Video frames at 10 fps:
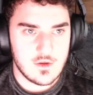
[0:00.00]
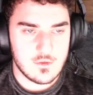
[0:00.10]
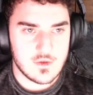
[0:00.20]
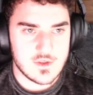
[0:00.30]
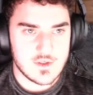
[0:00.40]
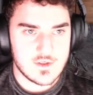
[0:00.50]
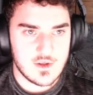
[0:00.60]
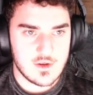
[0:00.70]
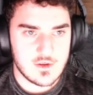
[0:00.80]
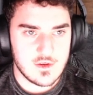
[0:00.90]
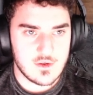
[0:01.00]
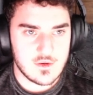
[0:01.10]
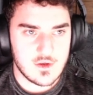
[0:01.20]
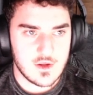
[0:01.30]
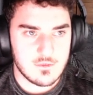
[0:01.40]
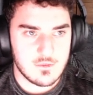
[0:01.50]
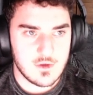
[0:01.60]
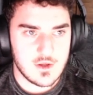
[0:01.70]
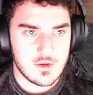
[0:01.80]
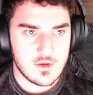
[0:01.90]
Was in stock the other day,
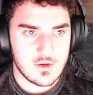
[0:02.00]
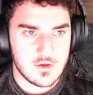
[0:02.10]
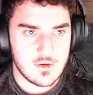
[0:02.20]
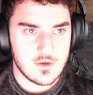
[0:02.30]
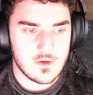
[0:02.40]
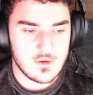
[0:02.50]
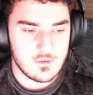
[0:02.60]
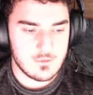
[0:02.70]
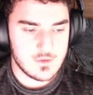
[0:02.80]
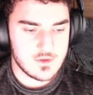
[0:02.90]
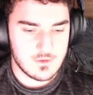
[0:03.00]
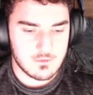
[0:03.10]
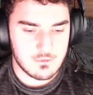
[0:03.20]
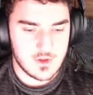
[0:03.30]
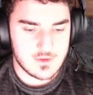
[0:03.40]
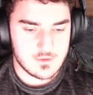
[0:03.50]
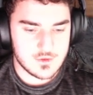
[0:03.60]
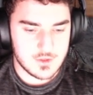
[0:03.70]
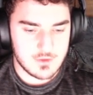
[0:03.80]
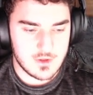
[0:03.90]
but I'm assuming price will
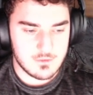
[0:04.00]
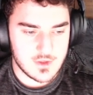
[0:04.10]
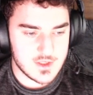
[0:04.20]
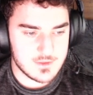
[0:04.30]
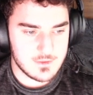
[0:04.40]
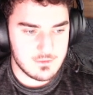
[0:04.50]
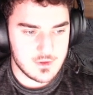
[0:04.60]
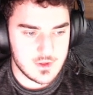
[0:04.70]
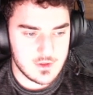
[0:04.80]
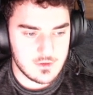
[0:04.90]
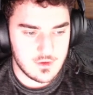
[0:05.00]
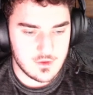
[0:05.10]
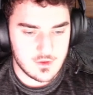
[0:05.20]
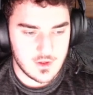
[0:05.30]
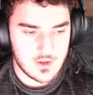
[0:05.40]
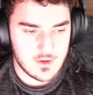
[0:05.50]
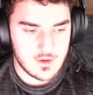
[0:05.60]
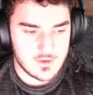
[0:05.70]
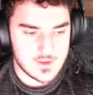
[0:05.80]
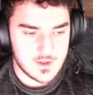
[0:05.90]
jump up because people can no longer get it
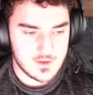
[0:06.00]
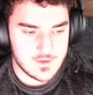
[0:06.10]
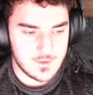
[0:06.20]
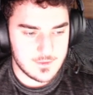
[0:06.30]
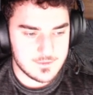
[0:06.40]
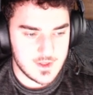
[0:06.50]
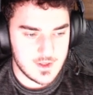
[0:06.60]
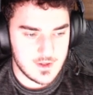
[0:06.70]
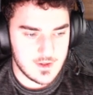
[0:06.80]
on Stanley's website.